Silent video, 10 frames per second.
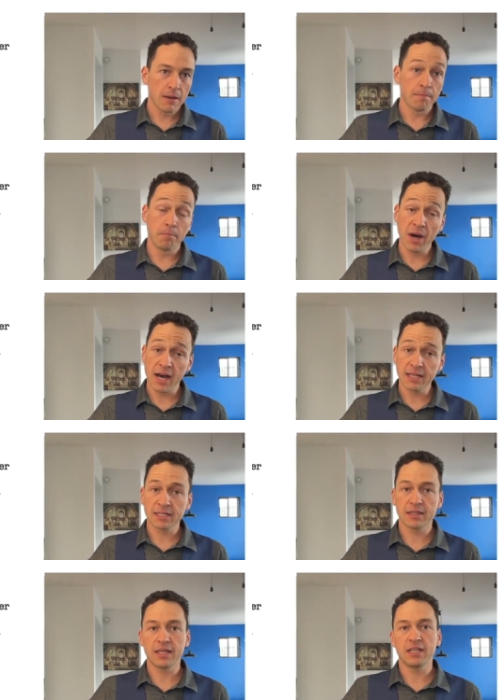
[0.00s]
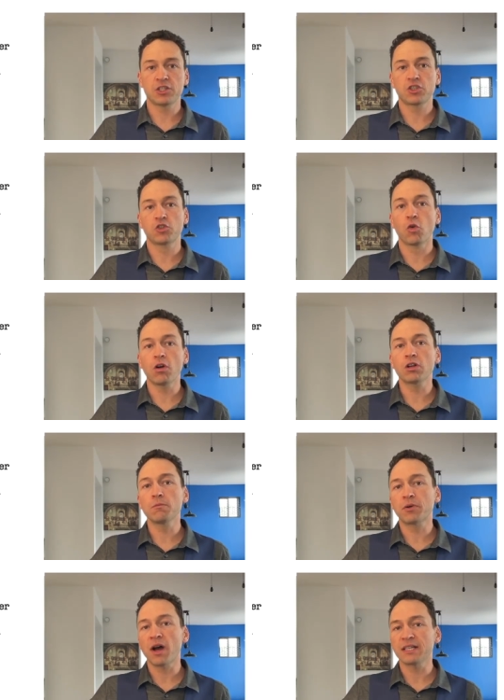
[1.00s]
But the historical
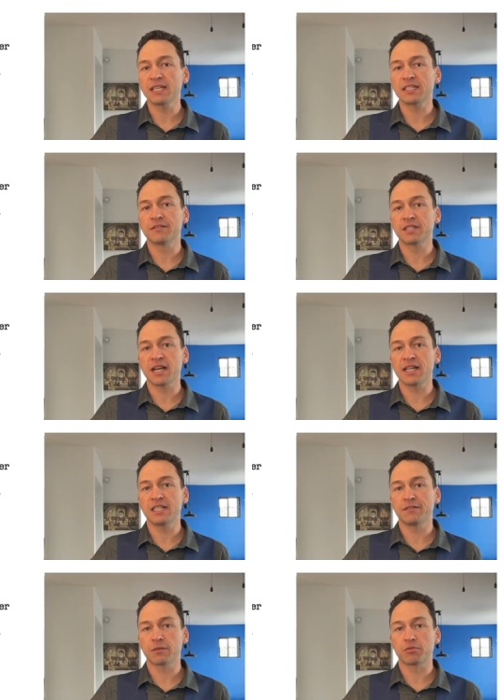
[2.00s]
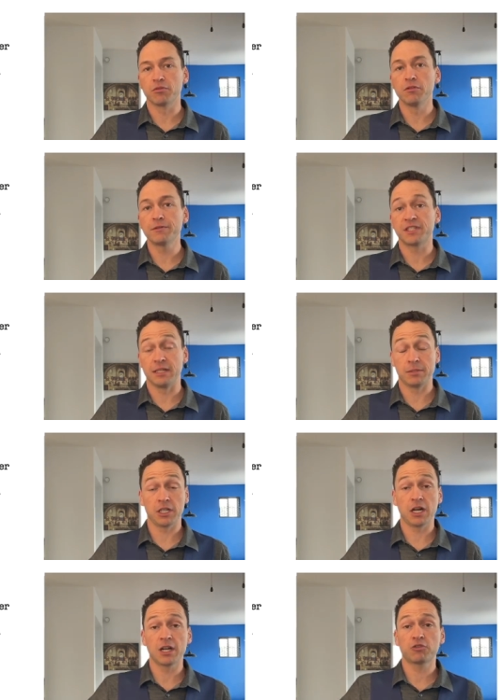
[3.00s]
process of scientific proof seems to
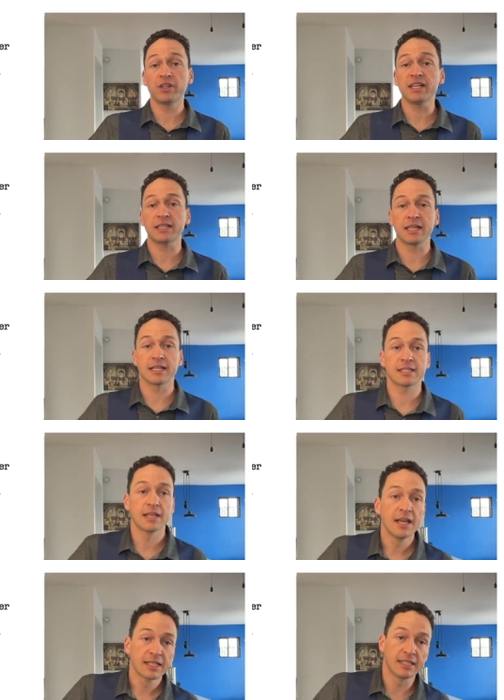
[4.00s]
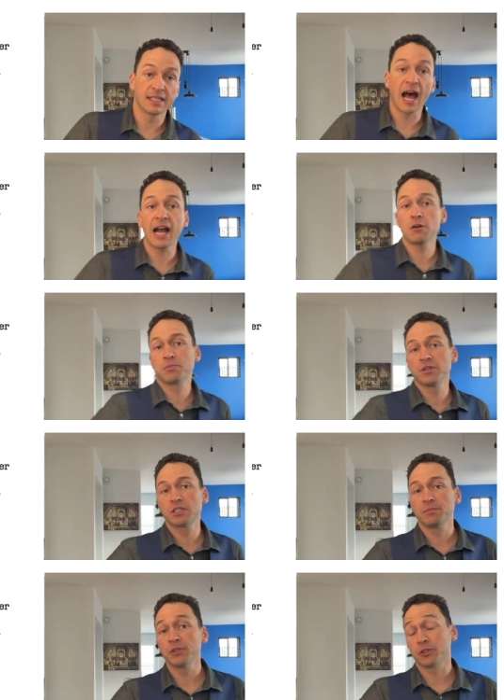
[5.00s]
contradict this, since higher
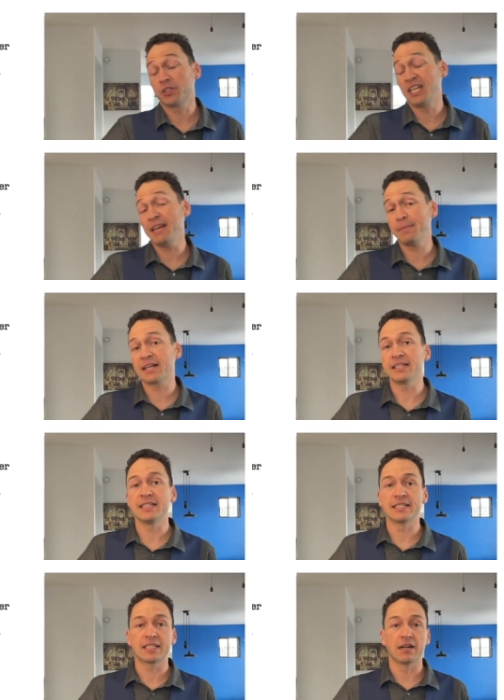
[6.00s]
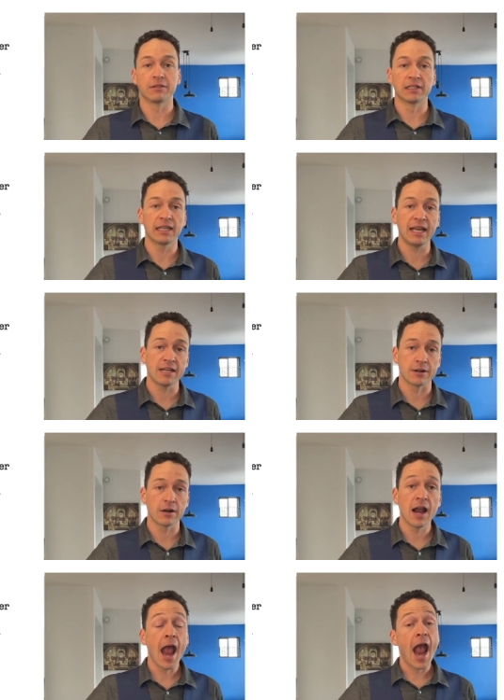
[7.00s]
principles are typically discovered
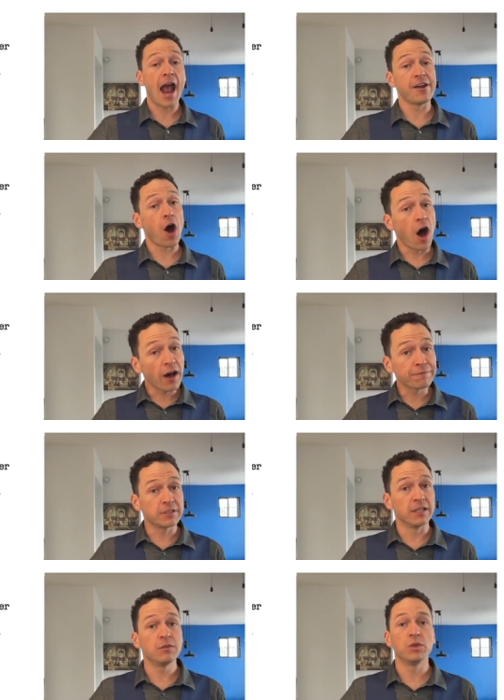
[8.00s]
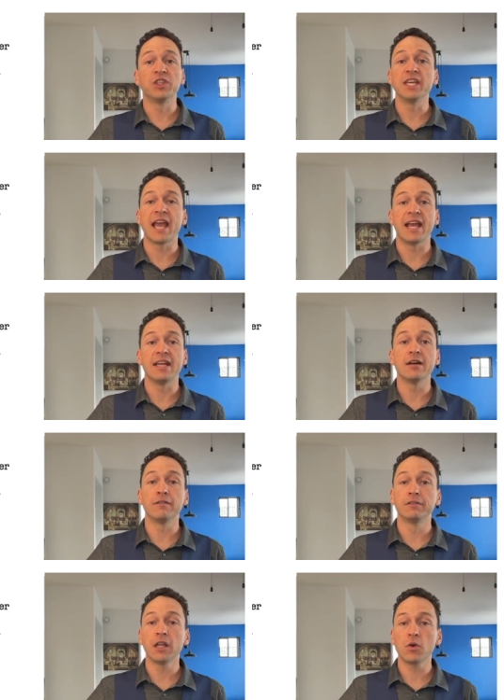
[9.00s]
later and often with the aid
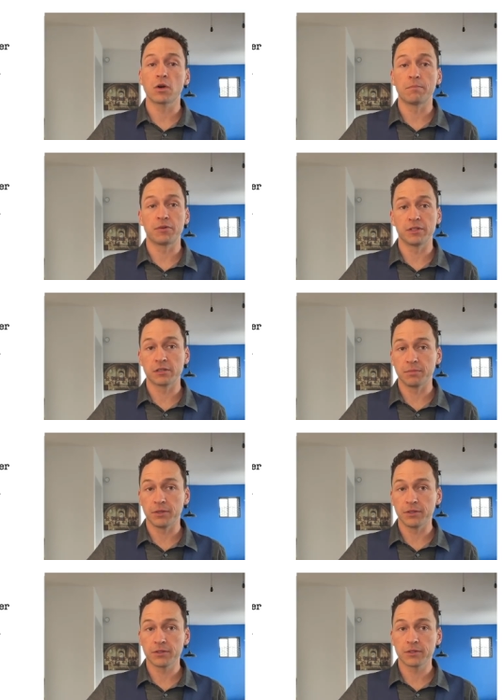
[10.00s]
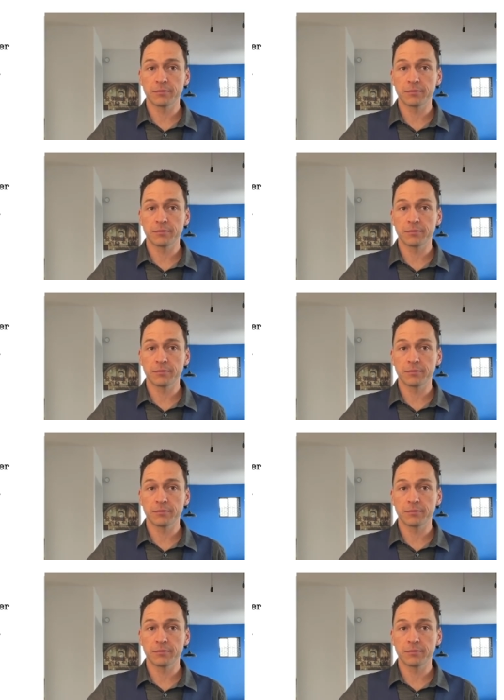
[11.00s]
of lower principles.